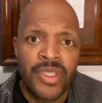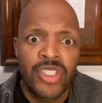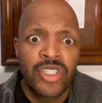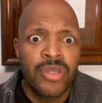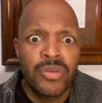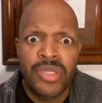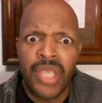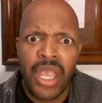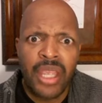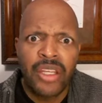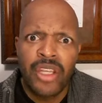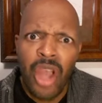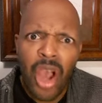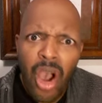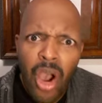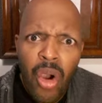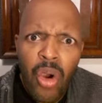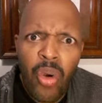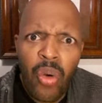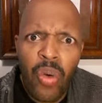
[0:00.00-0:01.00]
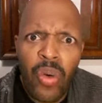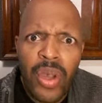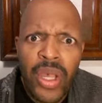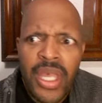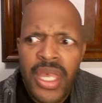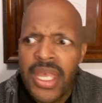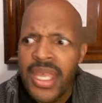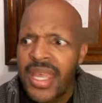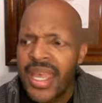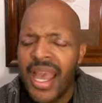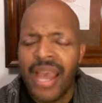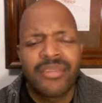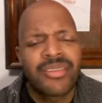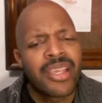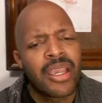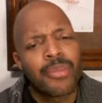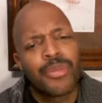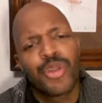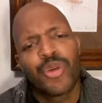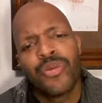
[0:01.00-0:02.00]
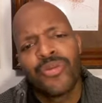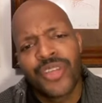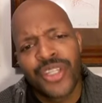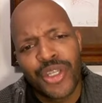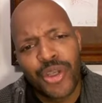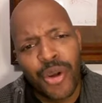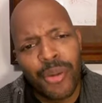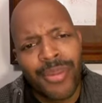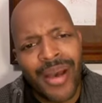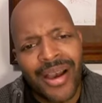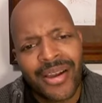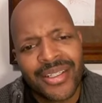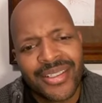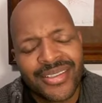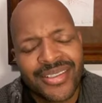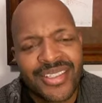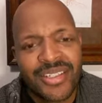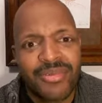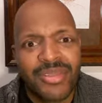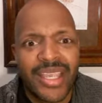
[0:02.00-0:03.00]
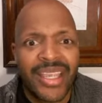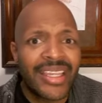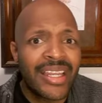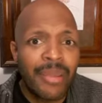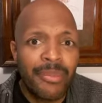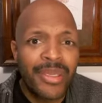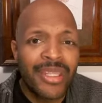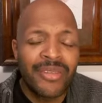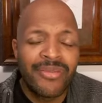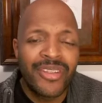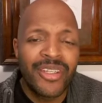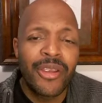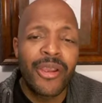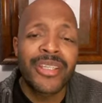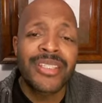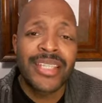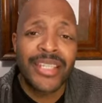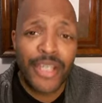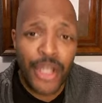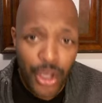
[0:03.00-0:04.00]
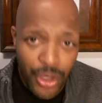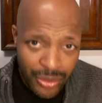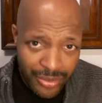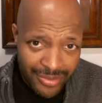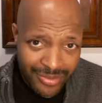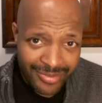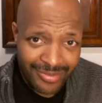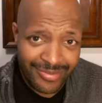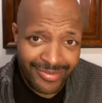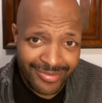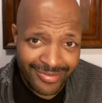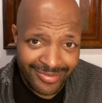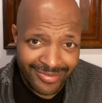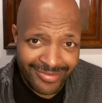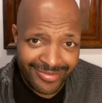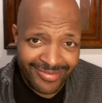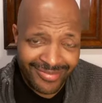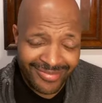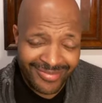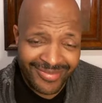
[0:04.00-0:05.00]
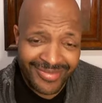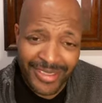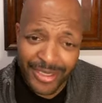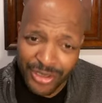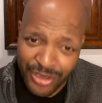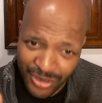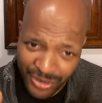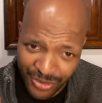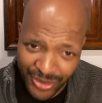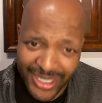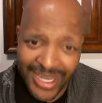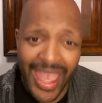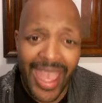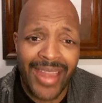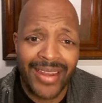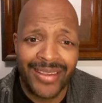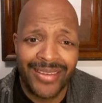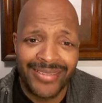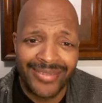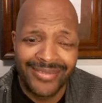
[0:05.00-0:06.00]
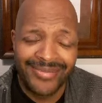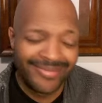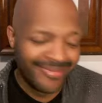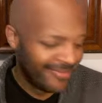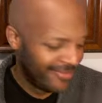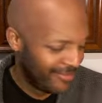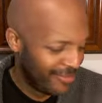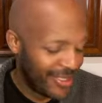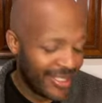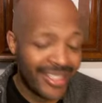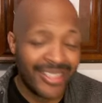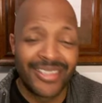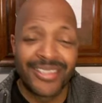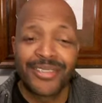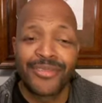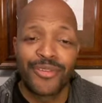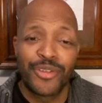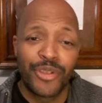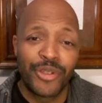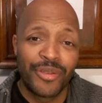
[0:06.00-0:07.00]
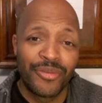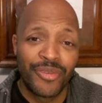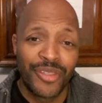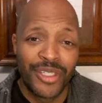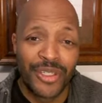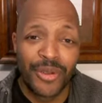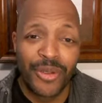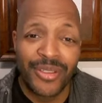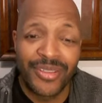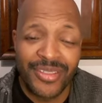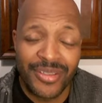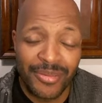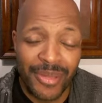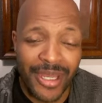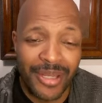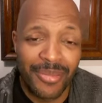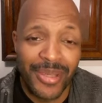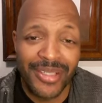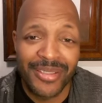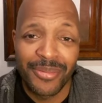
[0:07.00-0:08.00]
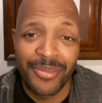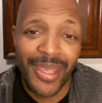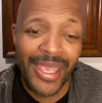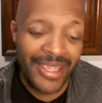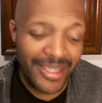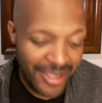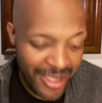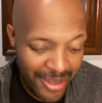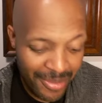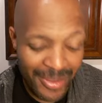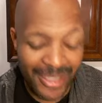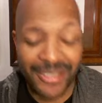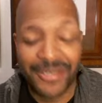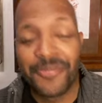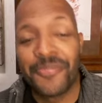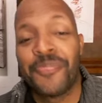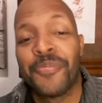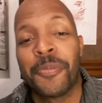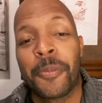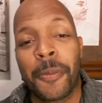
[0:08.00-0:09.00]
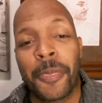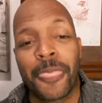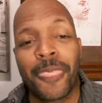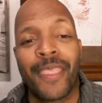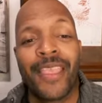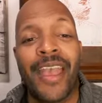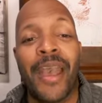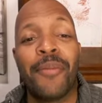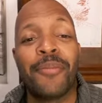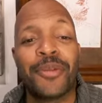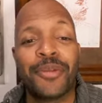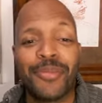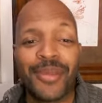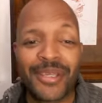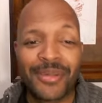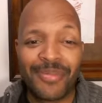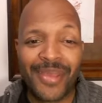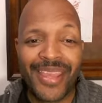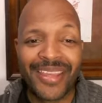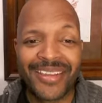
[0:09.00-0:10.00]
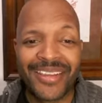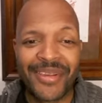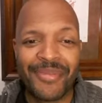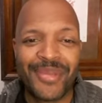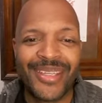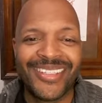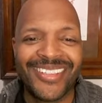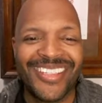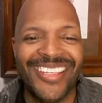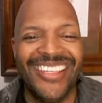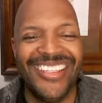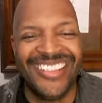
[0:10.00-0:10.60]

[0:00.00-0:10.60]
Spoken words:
She was like, no. I was like, I'm going to do a video about it. She was like, can I be in a video? I said, no. This is for Daddy. Because if you're in a video and somebody makes a bad comment, I'm going to make a bad comment.